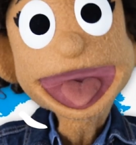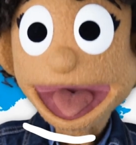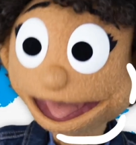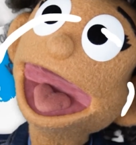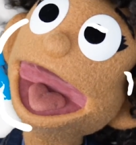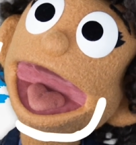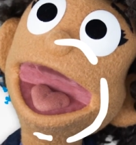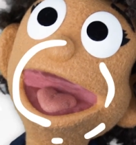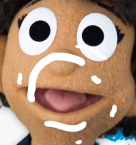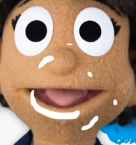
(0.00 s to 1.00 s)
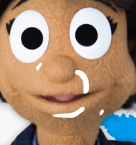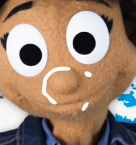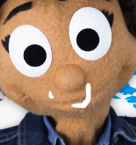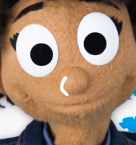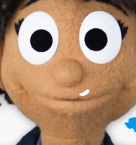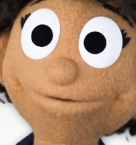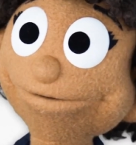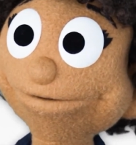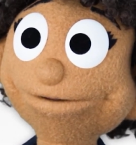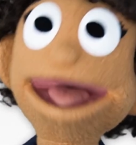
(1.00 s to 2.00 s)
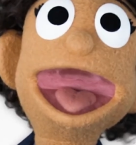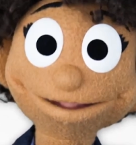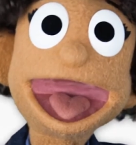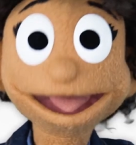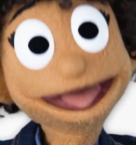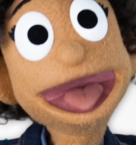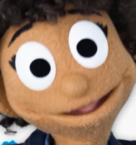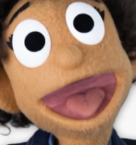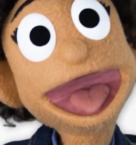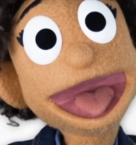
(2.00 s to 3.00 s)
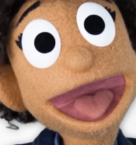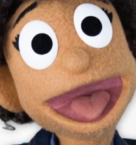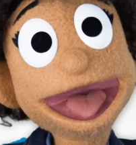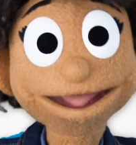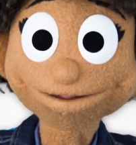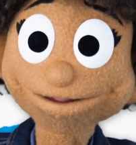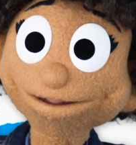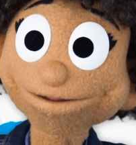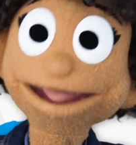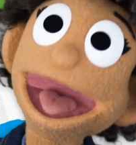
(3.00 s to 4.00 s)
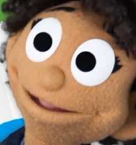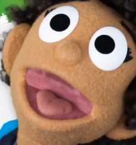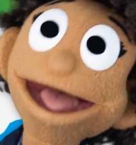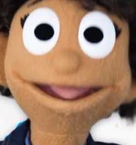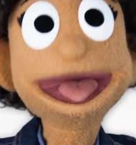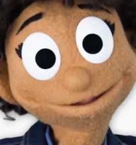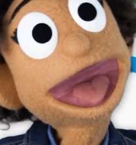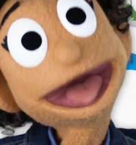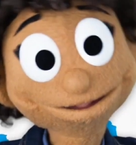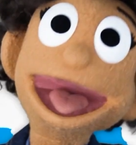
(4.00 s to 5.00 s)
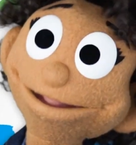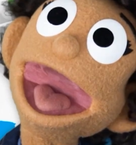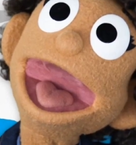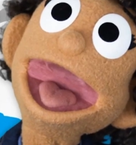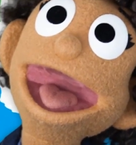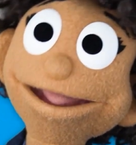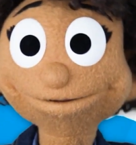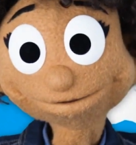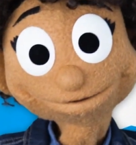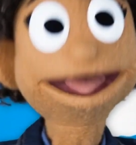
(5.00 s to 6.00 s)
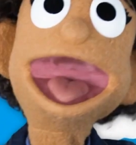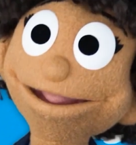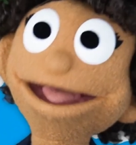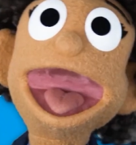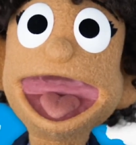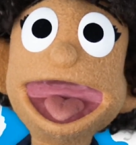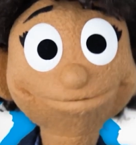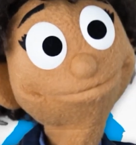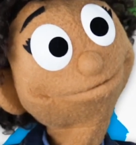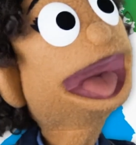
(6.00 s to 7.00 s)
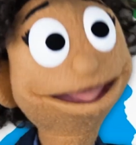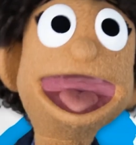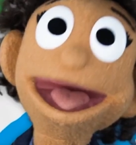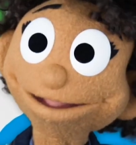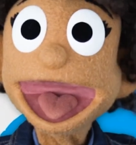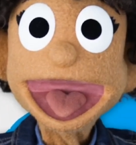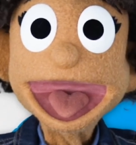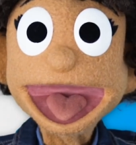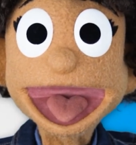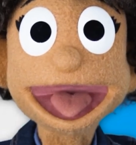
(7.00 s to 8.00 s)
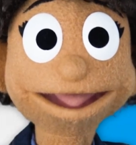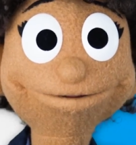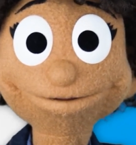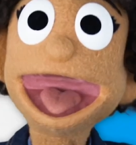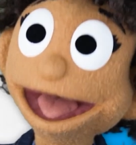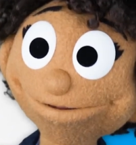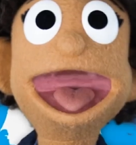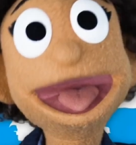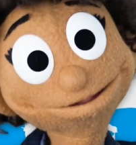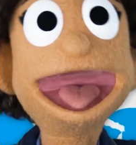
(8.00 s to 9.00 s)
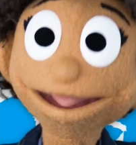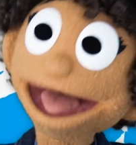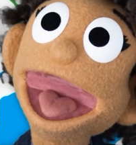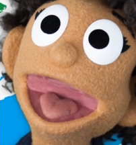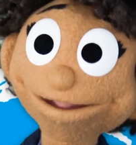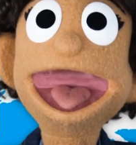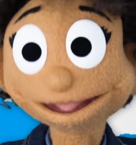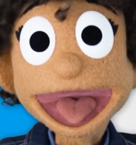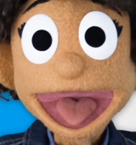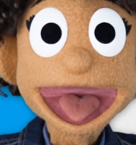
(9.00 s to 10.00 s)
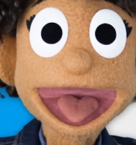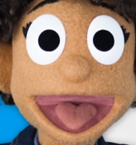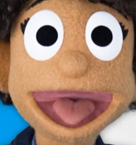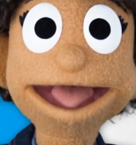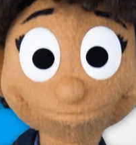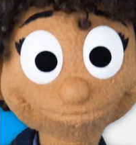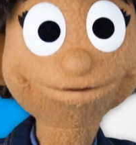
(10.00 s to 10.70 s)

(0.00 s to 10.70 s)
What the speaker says: there. Woo! Let me fix my curls. You've tuned into Callie's world. That's right, boys and girls. Welcome to Callie's world.